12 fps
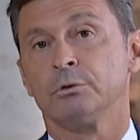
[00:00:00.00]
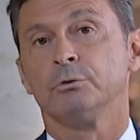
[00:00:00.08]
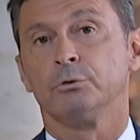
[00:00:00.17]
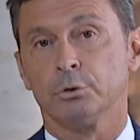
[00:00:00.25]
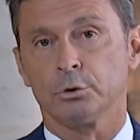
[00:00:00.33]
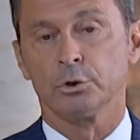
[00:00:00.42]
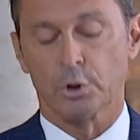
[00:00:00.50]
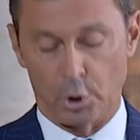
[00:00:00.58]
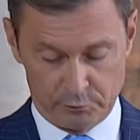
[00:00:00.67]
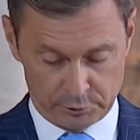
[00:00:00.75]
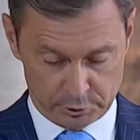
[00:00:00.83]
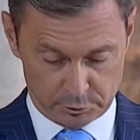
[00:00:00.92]
due to
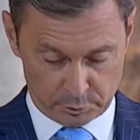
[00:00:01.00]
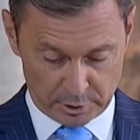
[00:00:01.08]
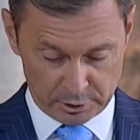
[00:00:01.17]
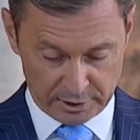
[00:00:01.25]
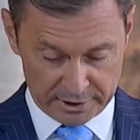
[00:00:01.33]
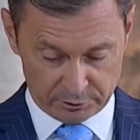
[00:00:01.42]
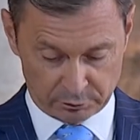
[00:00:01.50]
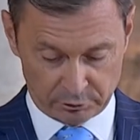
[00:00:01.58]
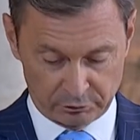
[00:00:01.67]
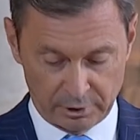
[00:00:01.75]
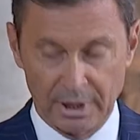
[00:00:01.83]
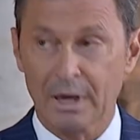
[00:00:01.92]
COVID
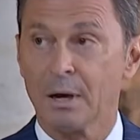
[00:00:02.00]
regulations.